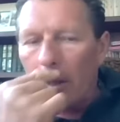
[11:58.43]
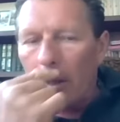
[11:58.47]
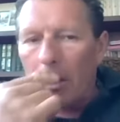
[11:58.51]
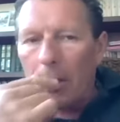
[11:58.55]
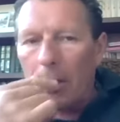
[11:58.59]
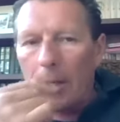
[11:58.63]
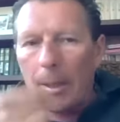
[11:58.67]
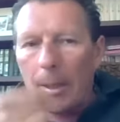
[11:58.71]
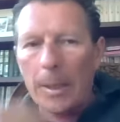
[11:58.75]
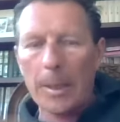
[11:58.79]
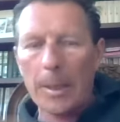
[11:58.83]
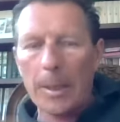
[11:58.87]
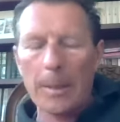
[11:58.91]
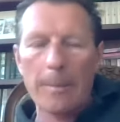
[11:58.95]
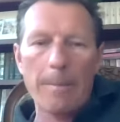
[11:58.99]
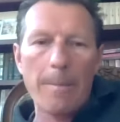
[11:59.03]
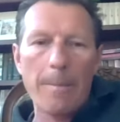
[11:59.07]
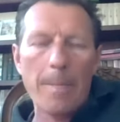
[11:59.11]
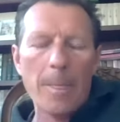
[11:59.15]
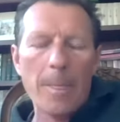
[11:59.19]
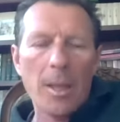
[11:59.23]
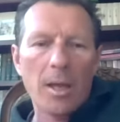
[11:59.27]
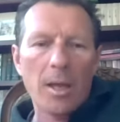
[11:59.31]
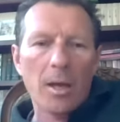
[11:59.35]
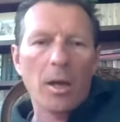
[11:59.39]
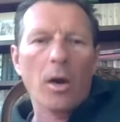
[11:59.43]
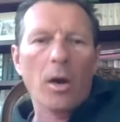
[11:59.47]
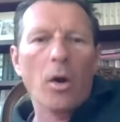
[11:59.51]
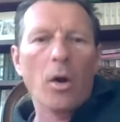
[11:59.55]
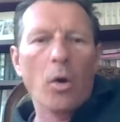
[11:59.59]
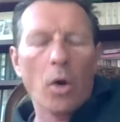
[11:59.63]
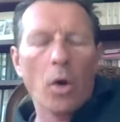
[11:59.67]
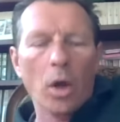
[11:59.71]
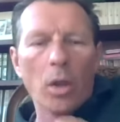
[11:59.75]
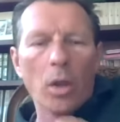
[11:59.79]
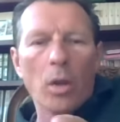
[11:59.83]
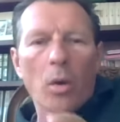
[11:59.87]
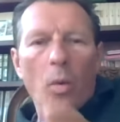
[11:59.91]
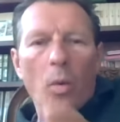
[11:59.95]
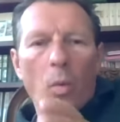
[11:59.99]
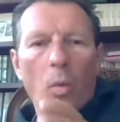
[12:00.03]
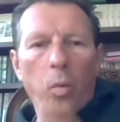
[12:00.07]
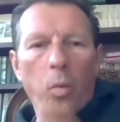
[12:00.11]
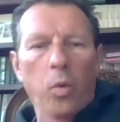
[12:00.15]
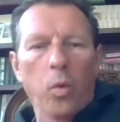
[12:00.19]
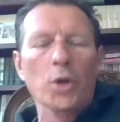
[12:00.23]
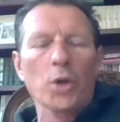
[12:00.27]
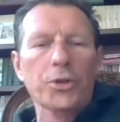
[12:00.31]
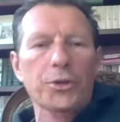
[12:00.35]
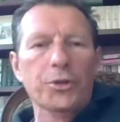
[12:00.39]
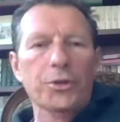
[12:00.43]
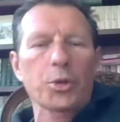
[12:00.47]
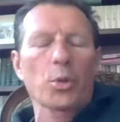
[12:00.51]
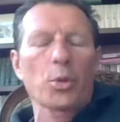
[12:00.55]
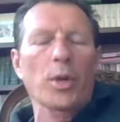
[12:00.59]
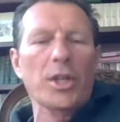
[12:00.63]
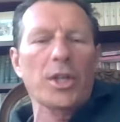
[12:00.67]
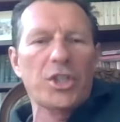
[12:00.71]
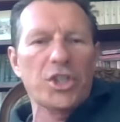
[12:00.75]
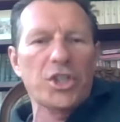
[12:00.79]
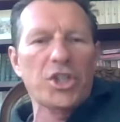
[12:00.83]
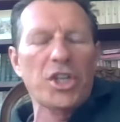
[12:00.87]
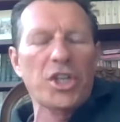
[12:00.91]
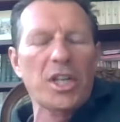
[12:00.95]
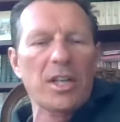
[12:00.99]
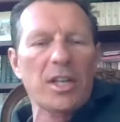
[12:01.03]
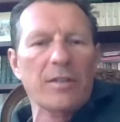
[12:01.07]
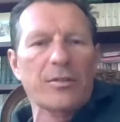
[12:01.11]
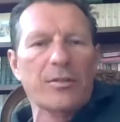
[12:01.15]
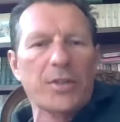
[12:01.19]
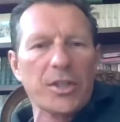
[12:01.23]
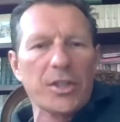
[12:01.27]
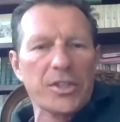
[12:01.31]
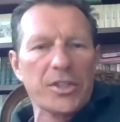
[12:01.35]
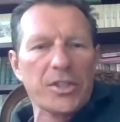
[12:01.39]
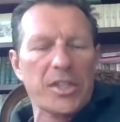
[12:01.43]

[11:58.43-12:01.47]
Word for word: Um, on what to achieve this